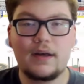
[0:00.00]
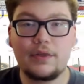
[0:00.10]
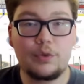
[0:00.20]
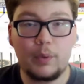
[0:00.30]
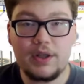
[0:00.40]

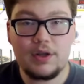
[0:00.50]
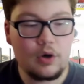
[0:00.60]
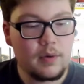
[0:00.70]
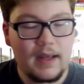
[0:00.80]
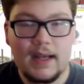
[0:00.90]
the
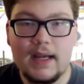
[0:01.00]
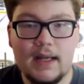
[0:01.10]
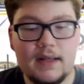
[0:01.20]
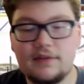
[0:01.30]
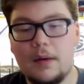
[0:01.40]
window,
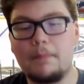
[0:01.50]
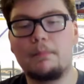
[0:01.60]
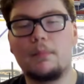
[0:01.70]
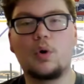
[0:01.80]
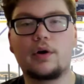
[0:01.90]
it is
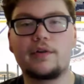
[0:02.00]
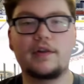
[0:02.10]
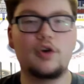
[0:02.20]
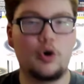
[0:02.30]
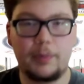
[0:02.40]
more
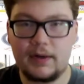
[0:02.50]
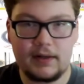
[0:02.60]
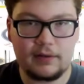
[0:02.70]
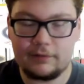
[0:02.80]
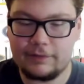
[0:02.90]
than open.
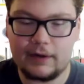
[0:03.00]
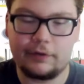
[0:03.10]
And final